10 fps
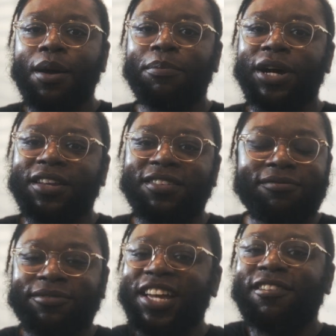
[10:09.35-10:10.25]
But
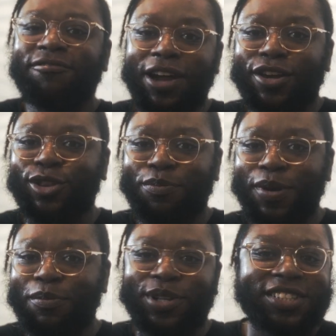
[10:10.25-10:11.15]
regular
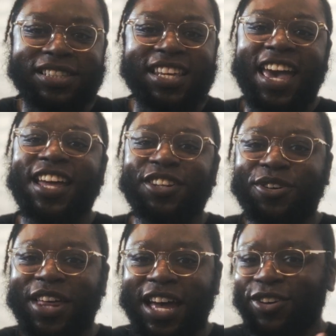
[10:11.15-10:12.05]
people just can't do that.